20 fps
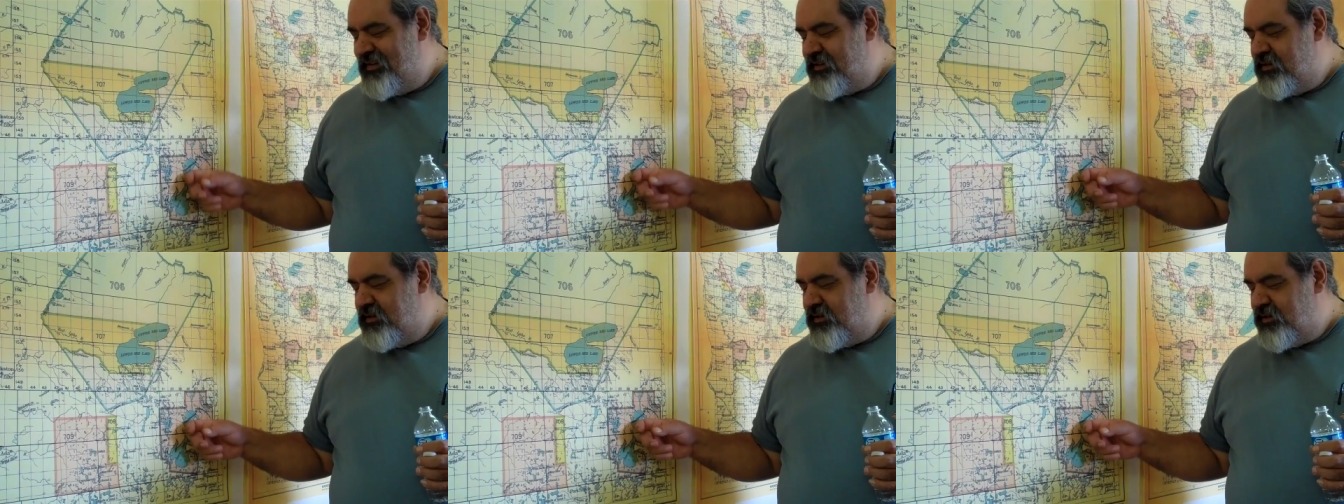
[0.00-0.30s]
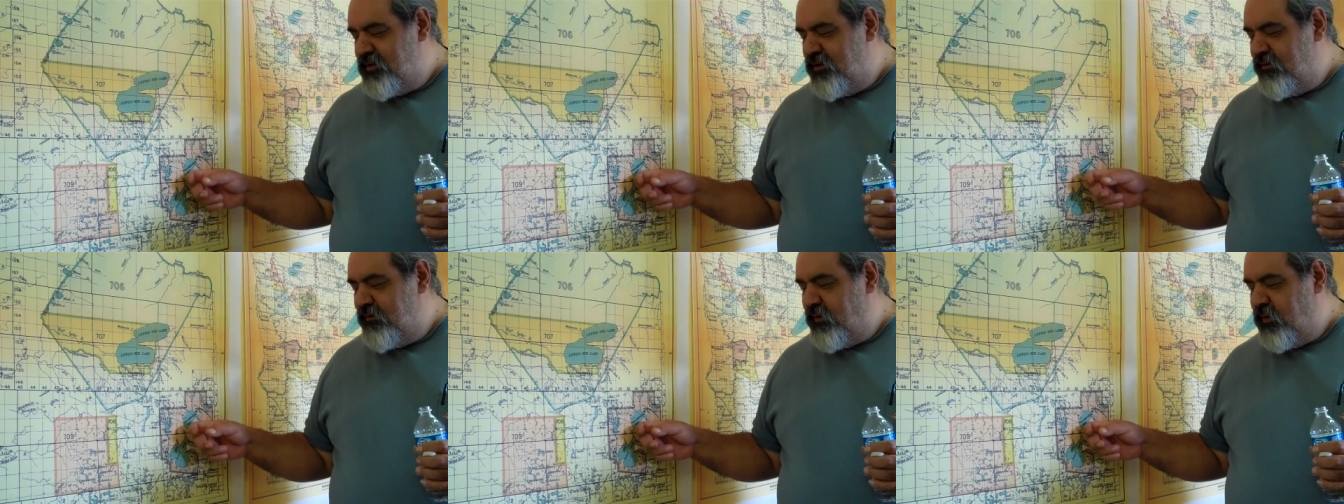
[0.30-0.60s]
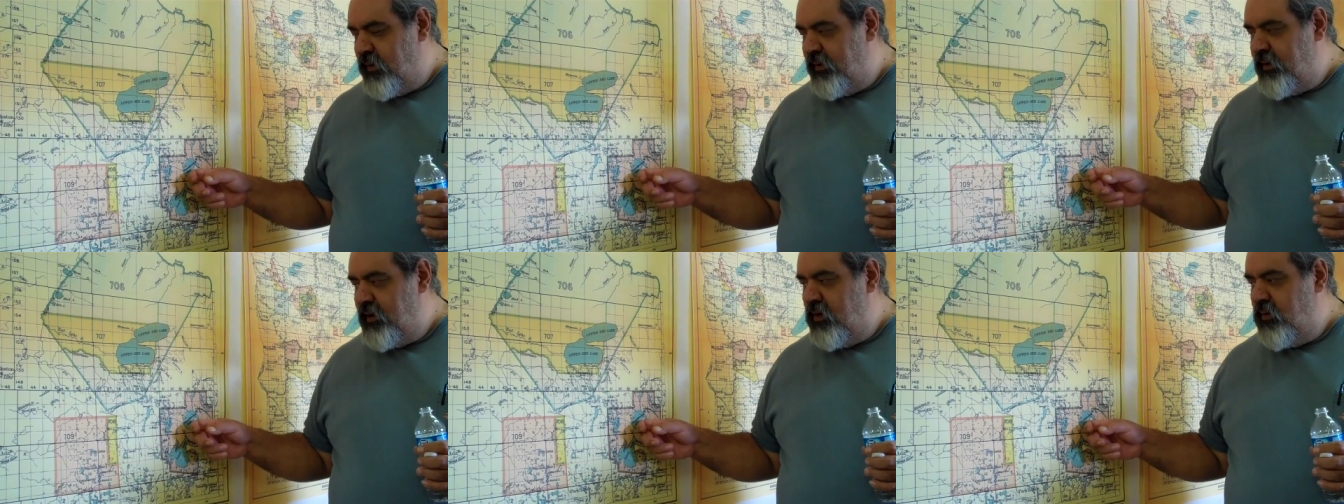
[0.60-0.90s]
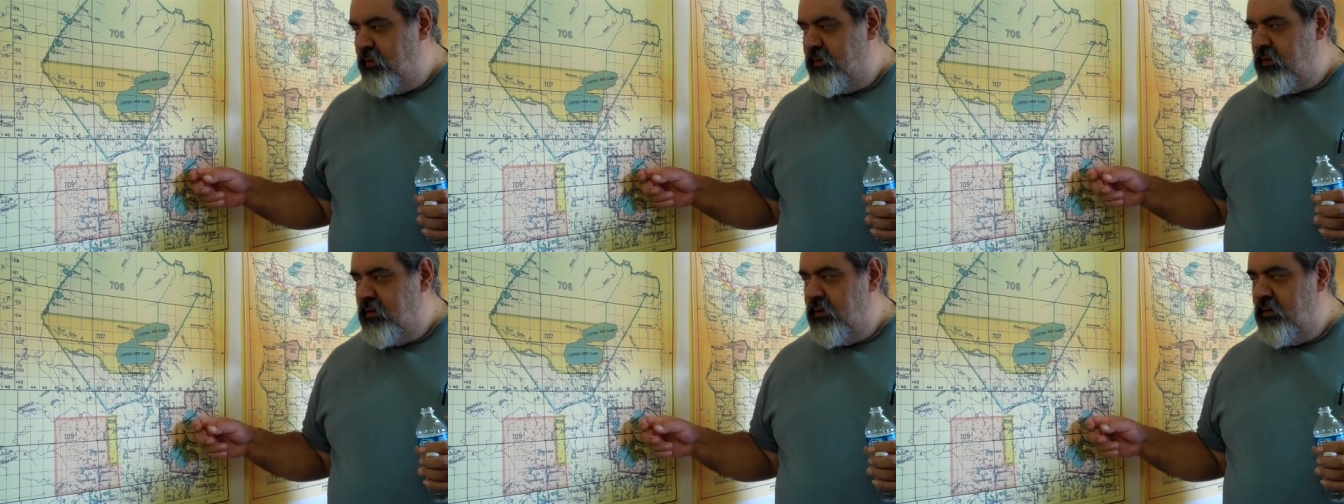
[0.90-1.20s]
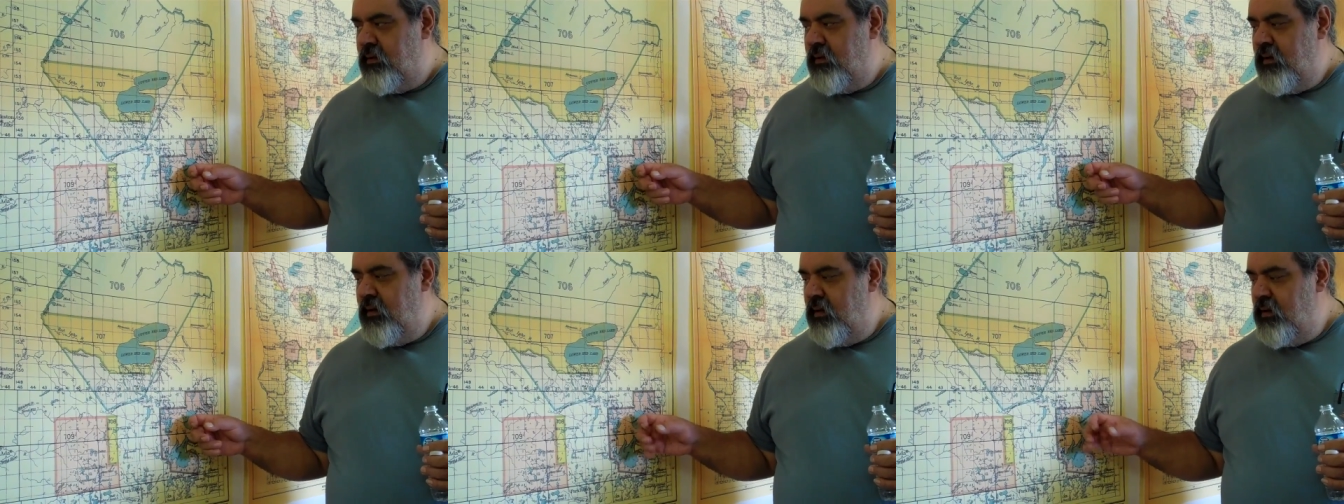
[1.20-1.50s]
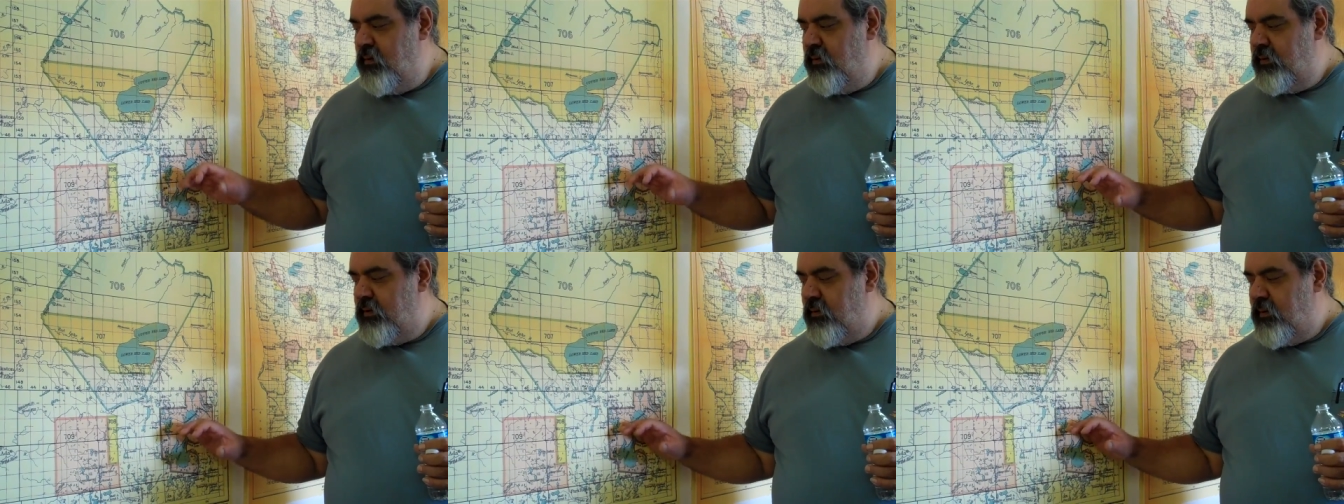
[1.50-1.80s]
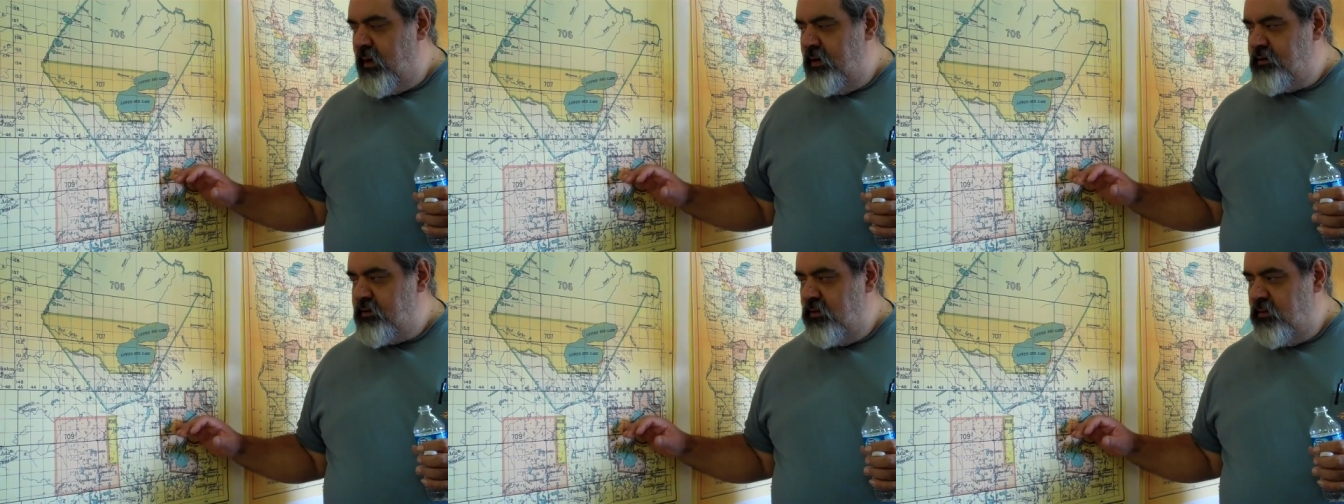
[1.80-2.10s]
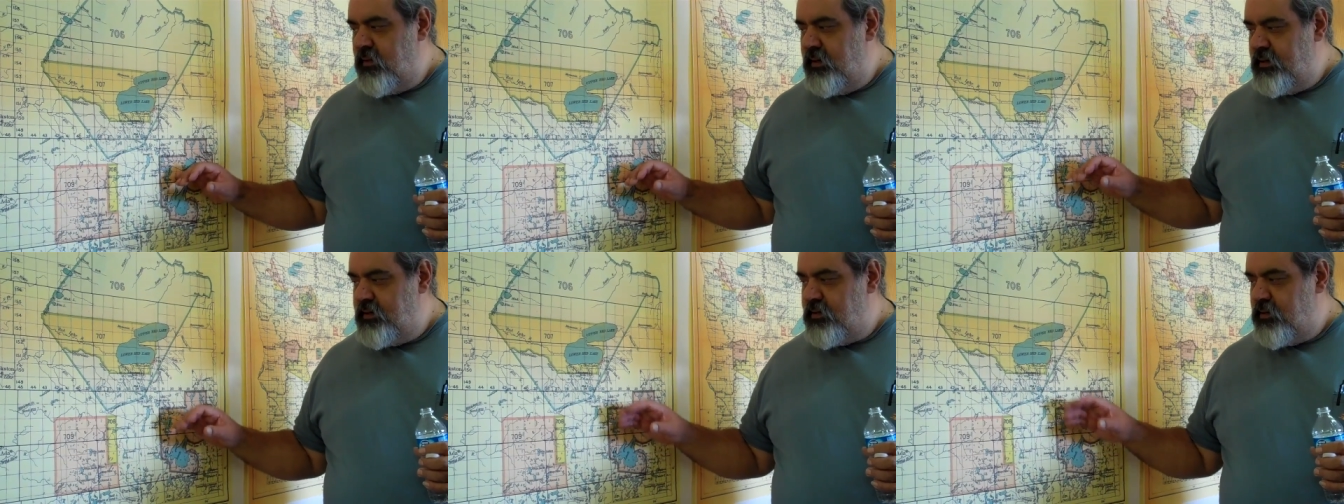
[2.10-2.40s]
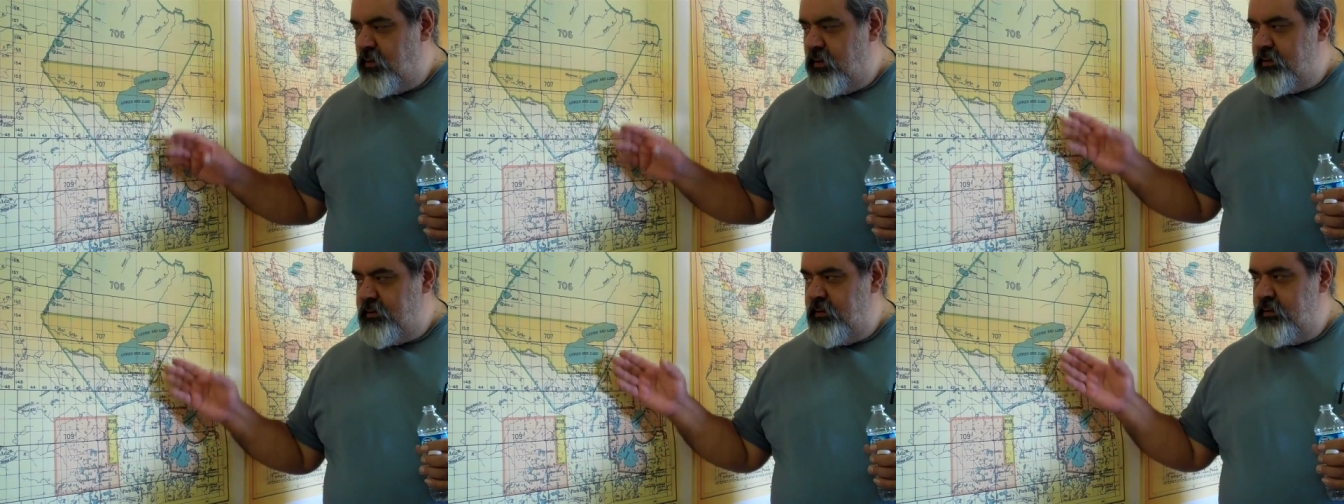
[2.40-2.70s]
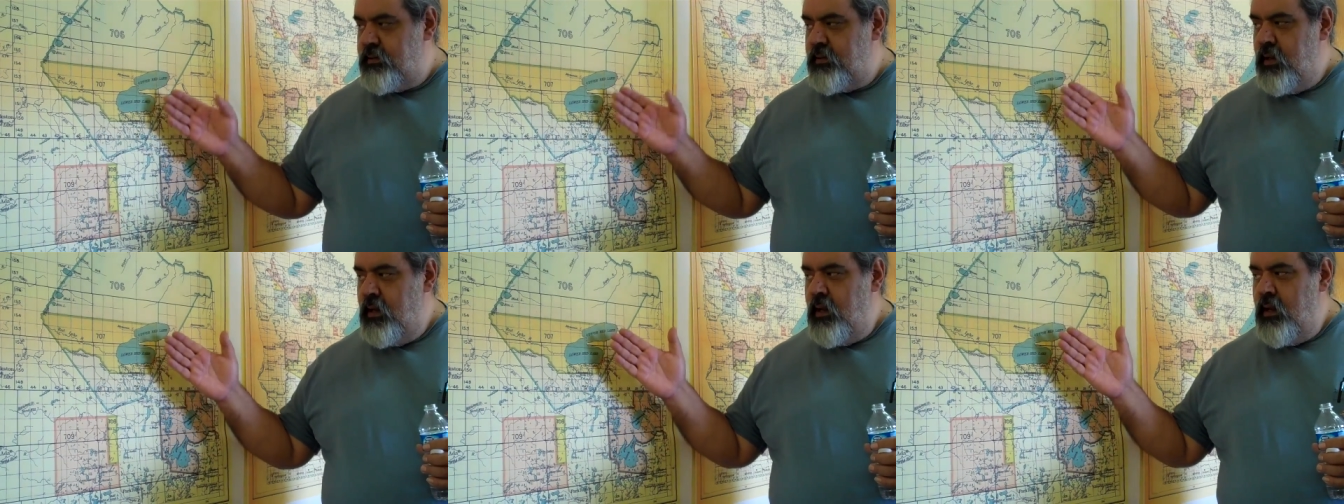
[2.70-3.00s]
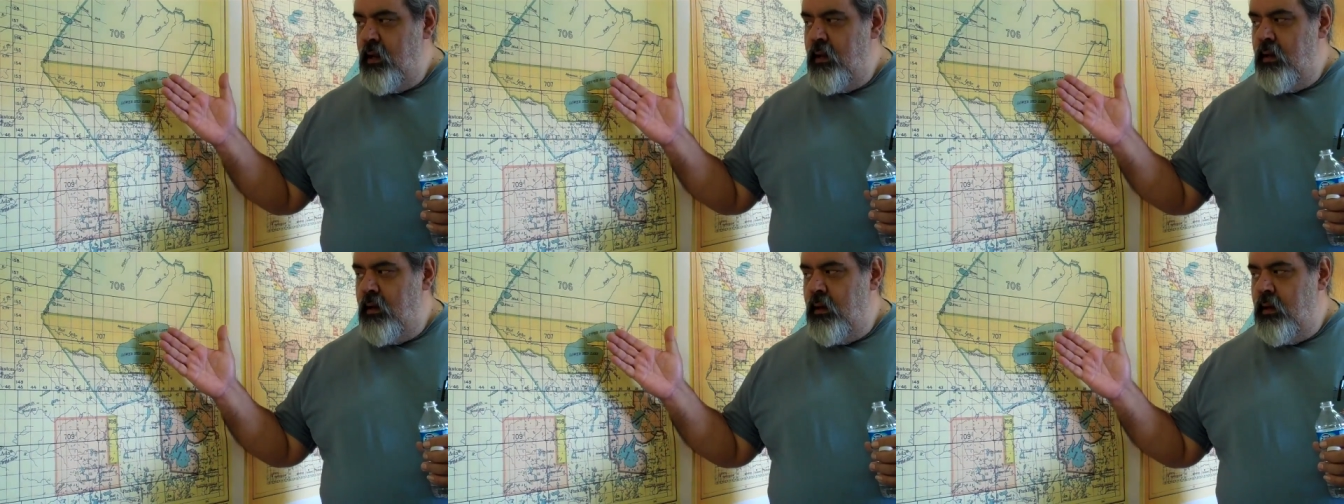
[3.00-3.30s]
Indians and so forth here with the, with the rights and resources,